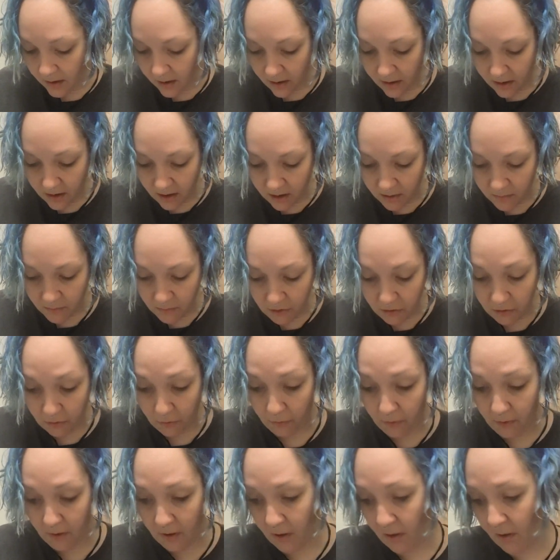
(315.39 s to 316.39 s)

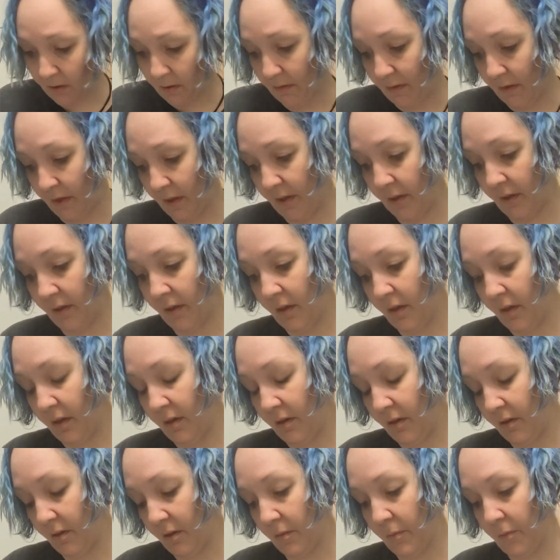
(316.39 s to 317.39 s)
agreeing that I
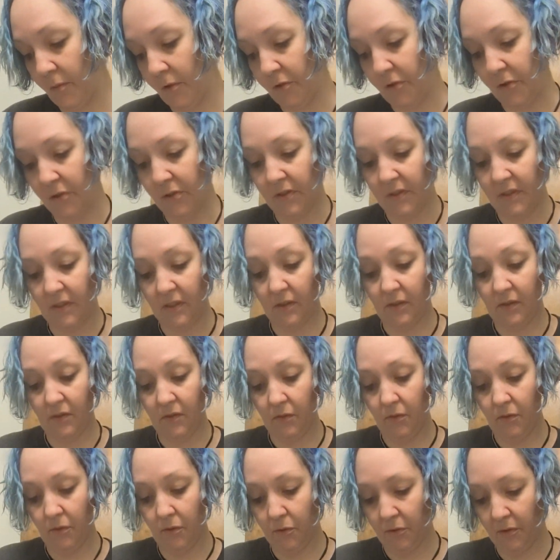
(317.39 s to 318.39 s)
needed an emergency
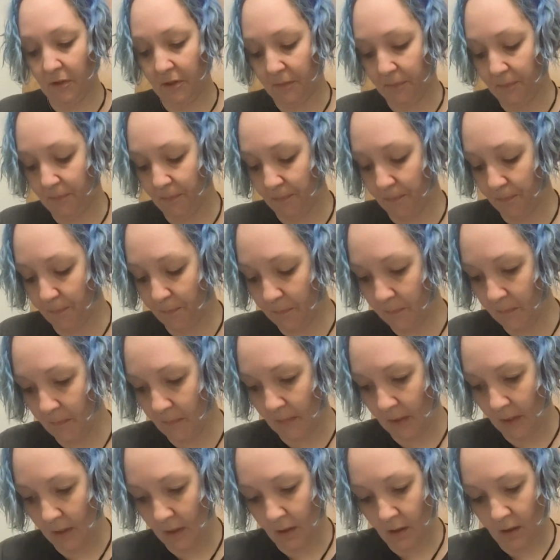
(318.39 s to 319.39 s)
surgery.
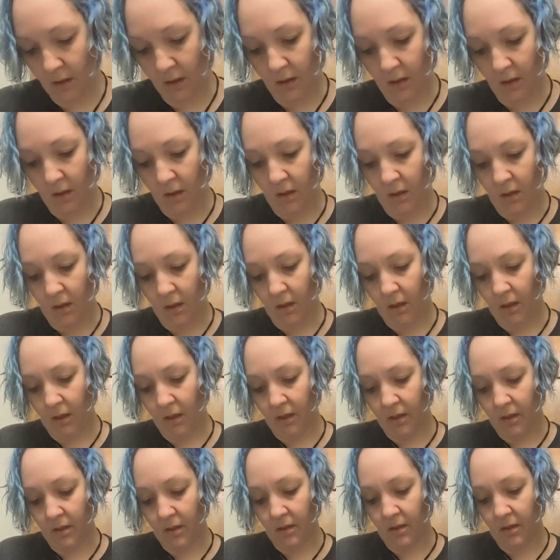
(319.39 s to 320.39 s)

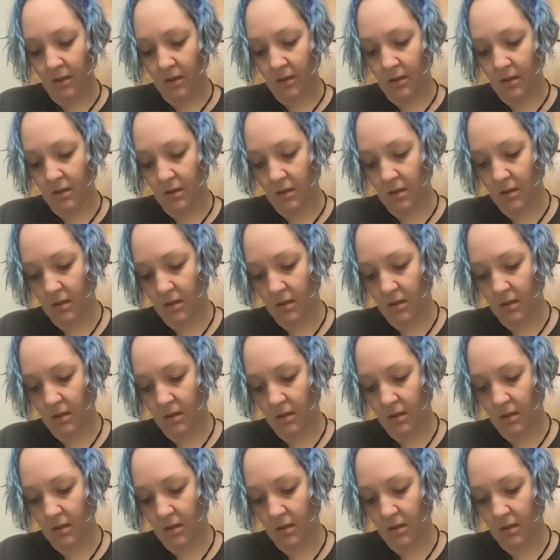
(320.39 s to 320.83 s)
I